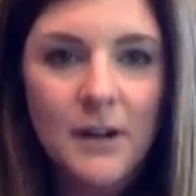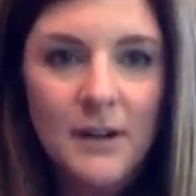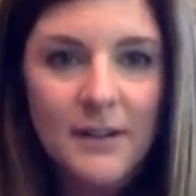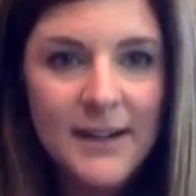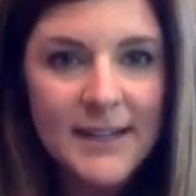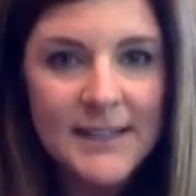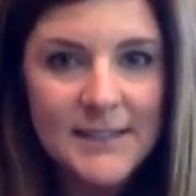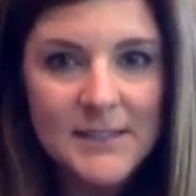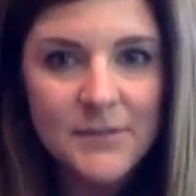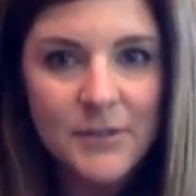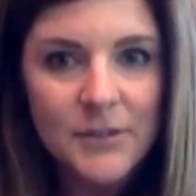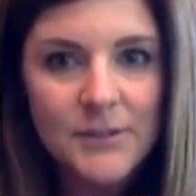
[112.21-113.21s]
already in a
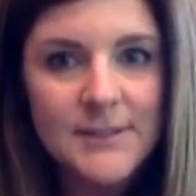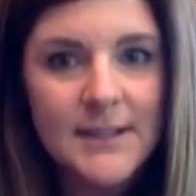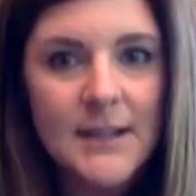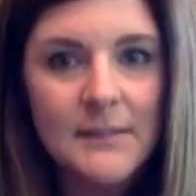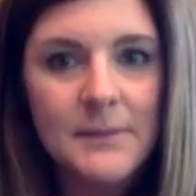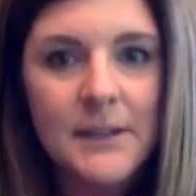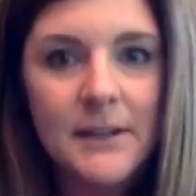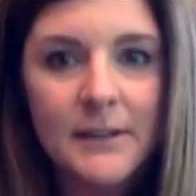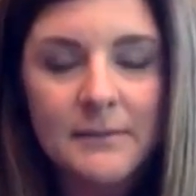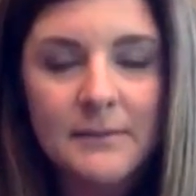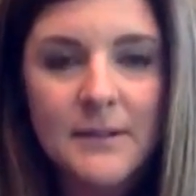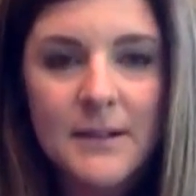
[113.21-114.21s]
difficult time here.
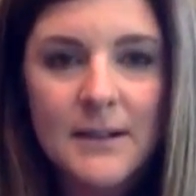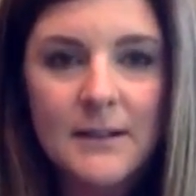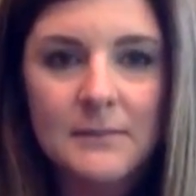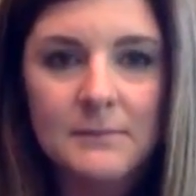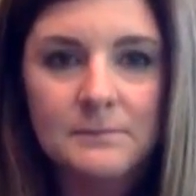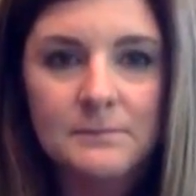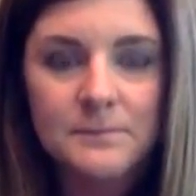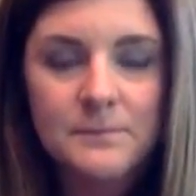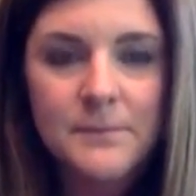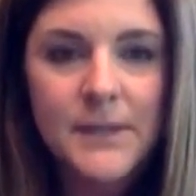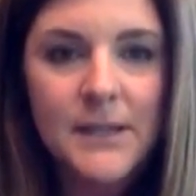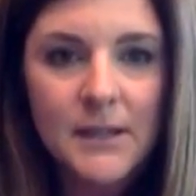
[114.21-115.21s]
Um,
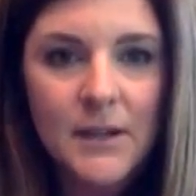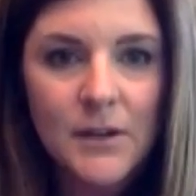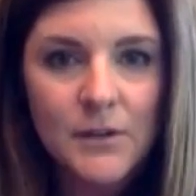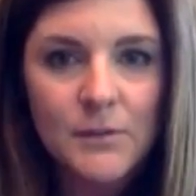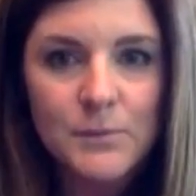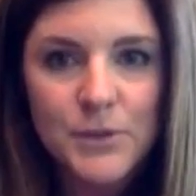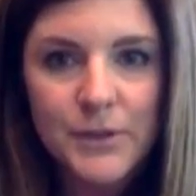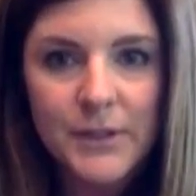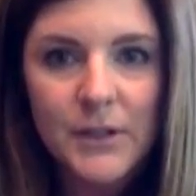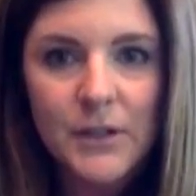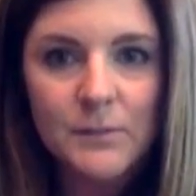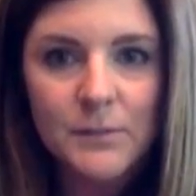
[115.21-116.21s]
being home, doing
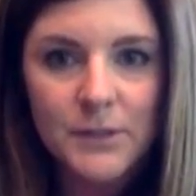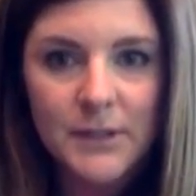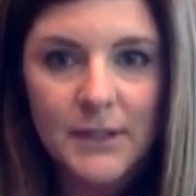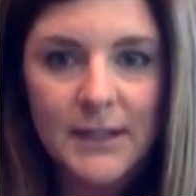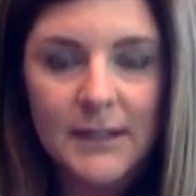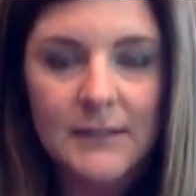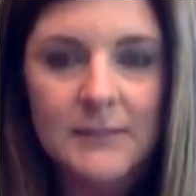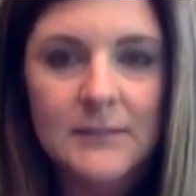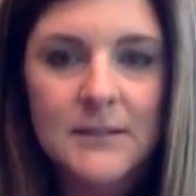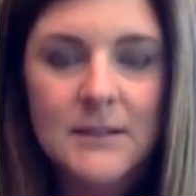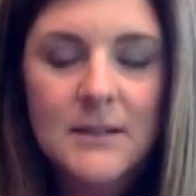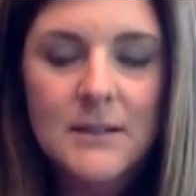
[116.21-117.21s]
home learning,
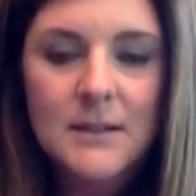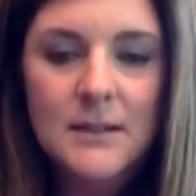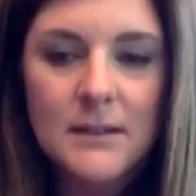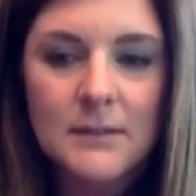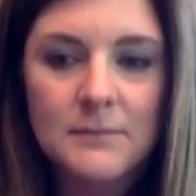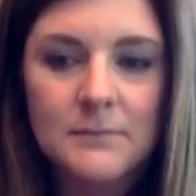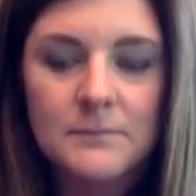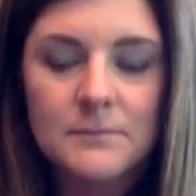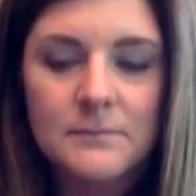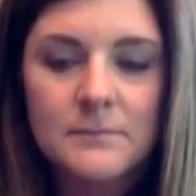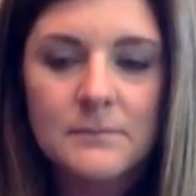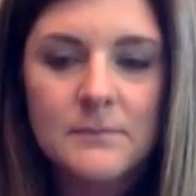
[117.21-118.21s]
um,
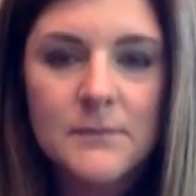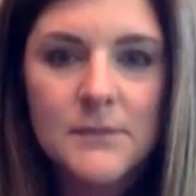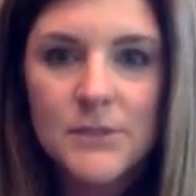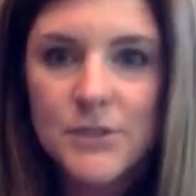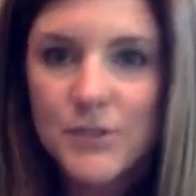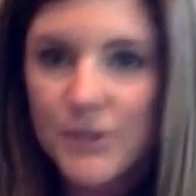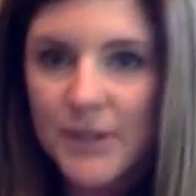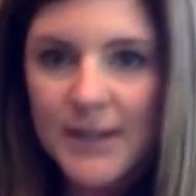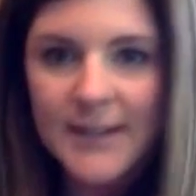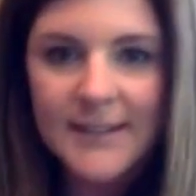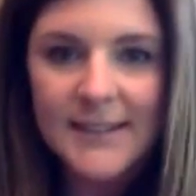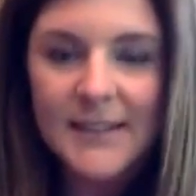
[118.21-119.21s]
just
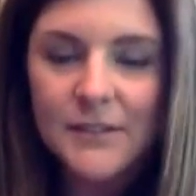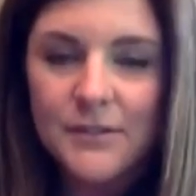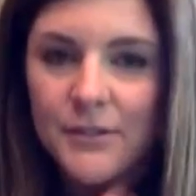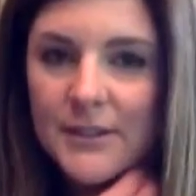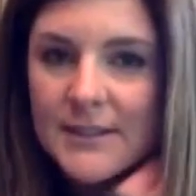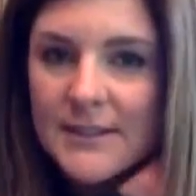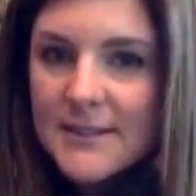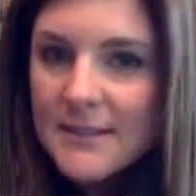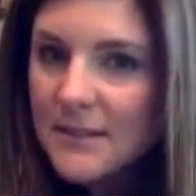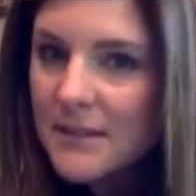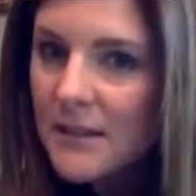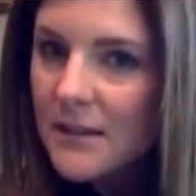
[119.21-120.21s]
trying to get through this
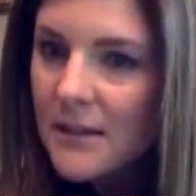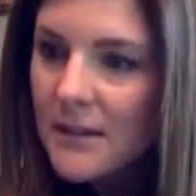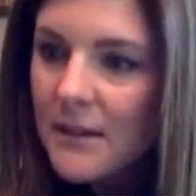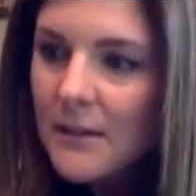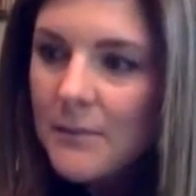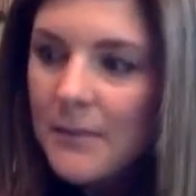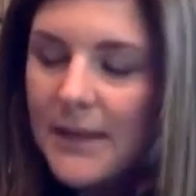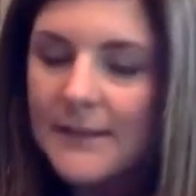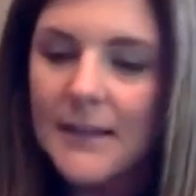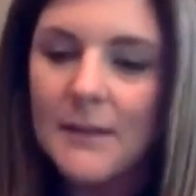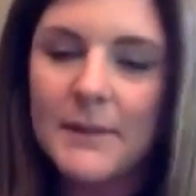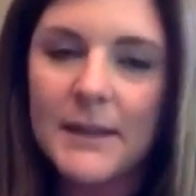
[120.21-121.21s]

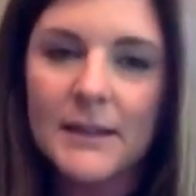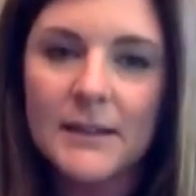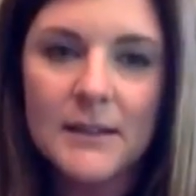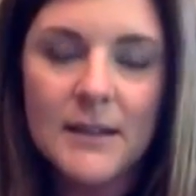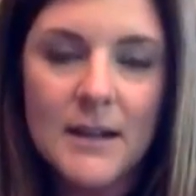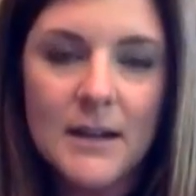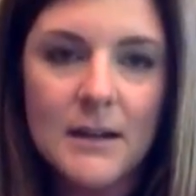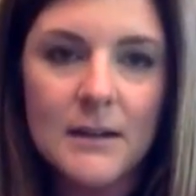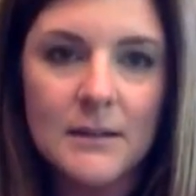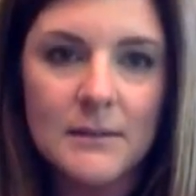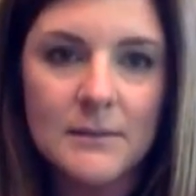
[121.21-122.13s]
pandemic. Uh,